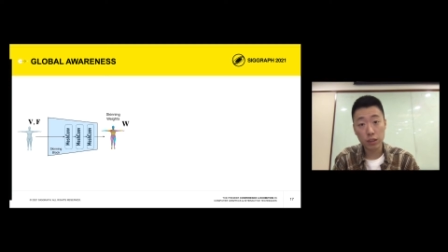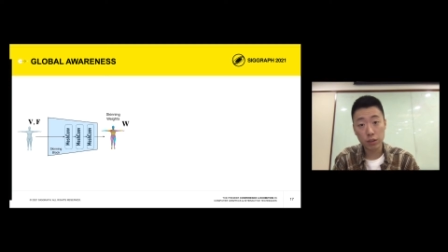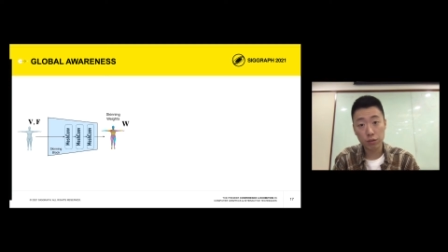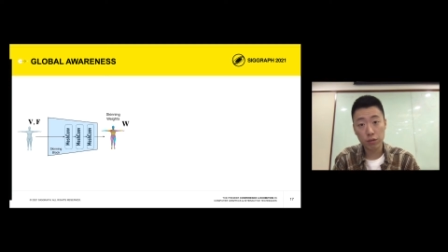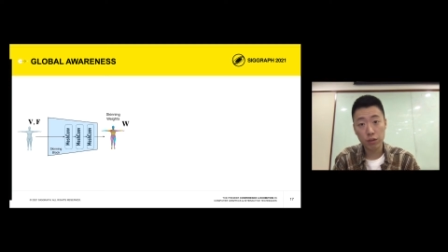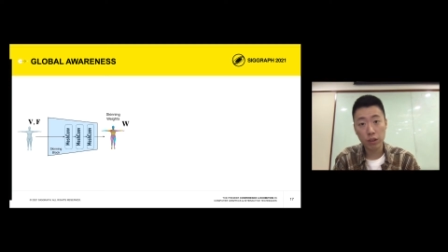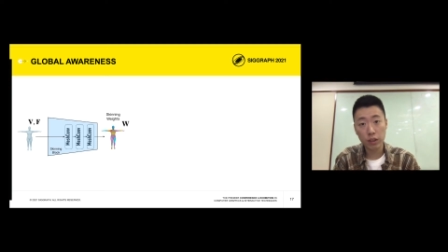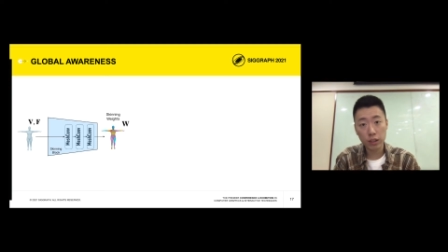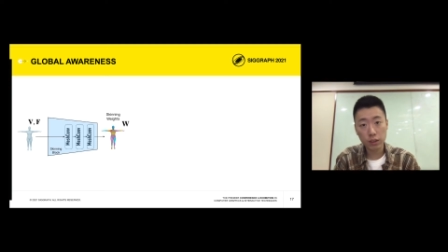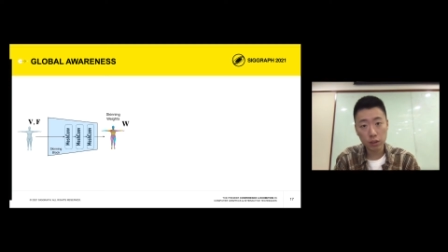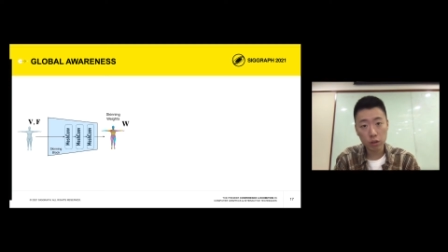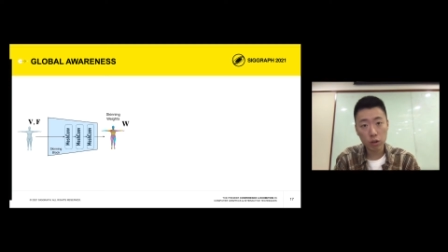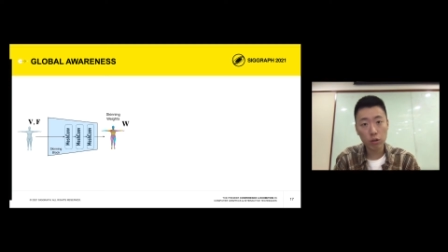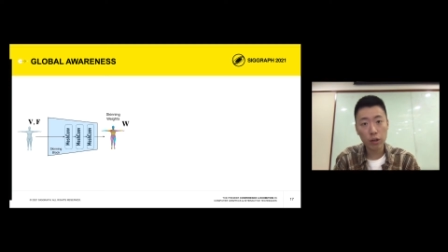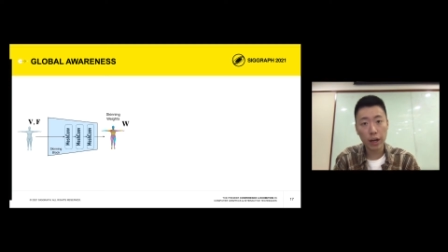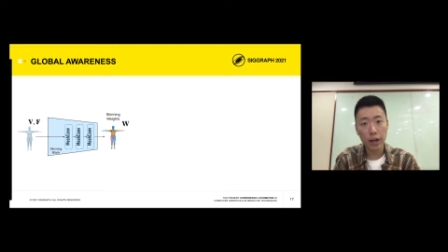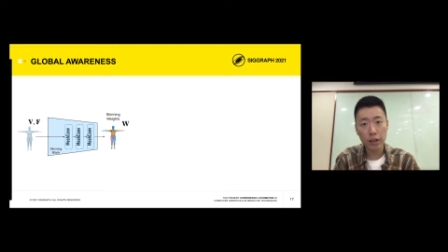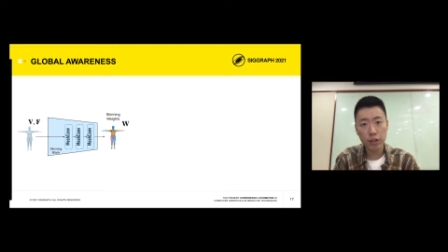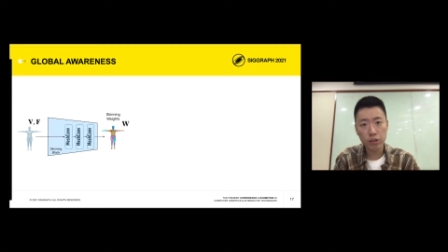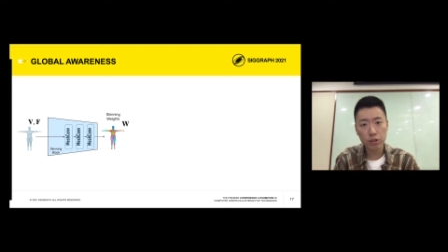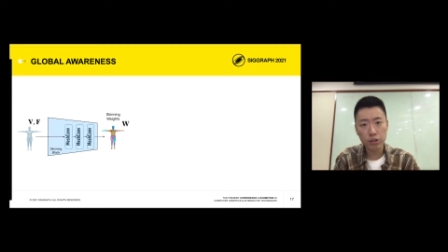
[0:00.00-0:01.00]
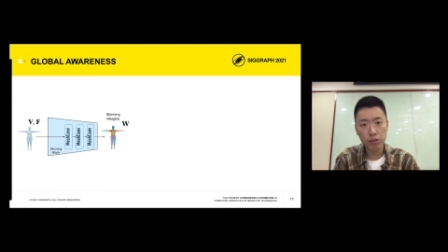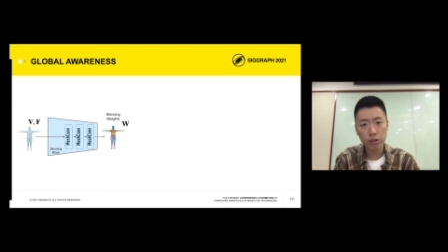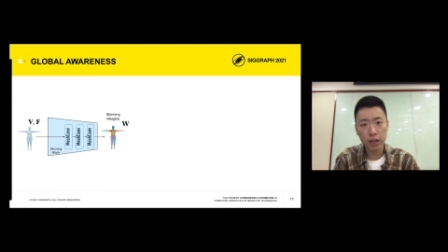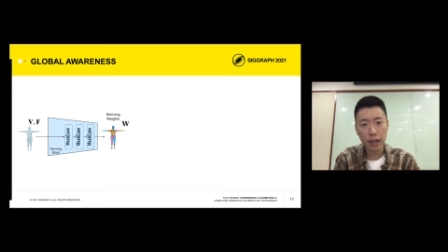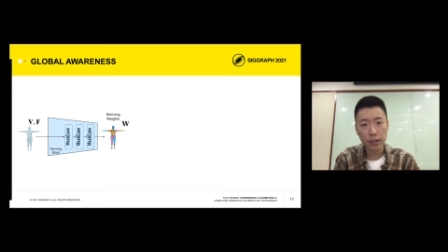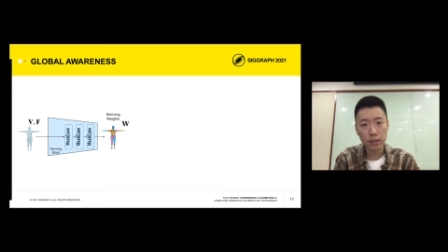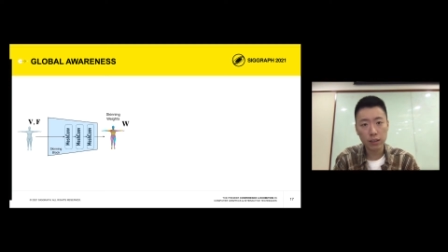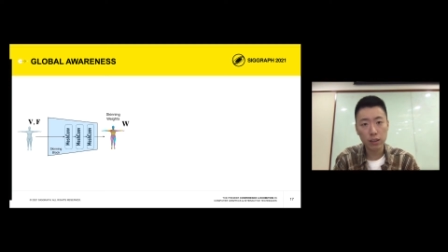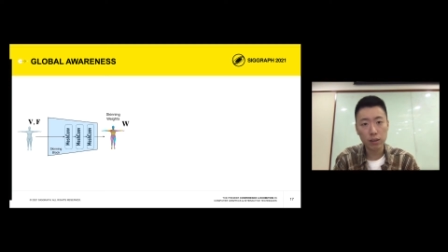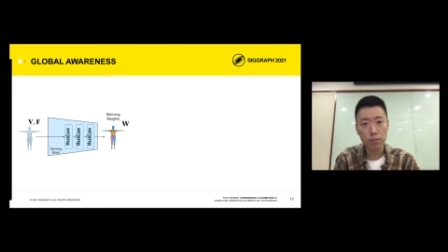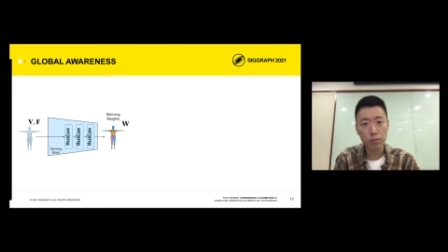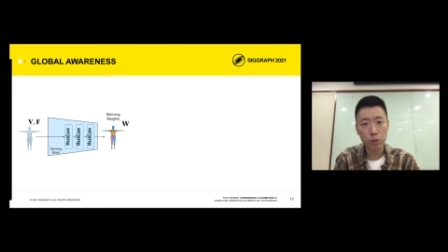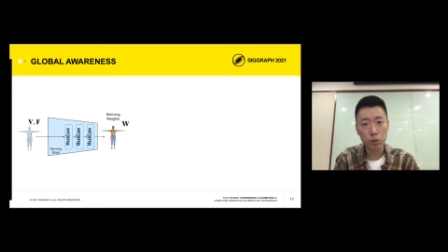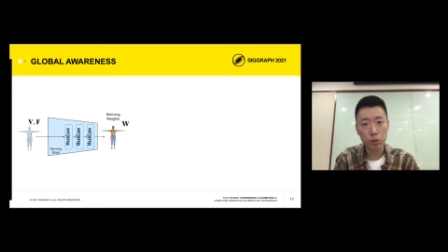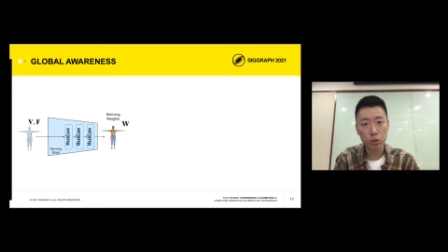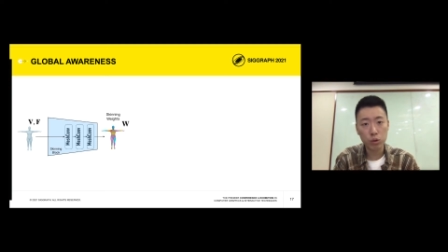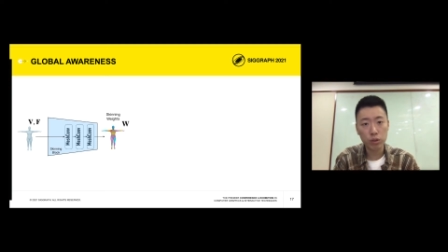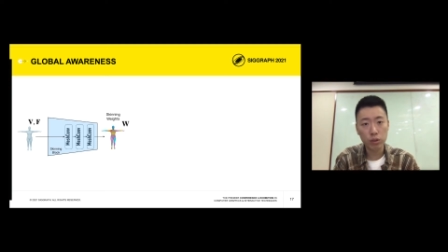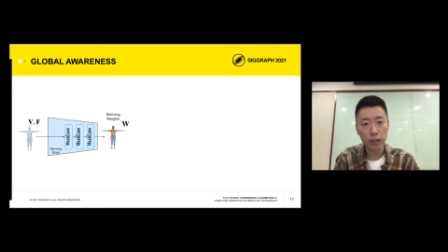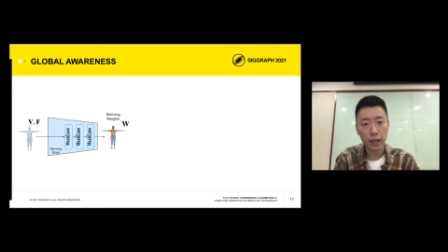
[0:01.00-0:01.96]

vertex location as input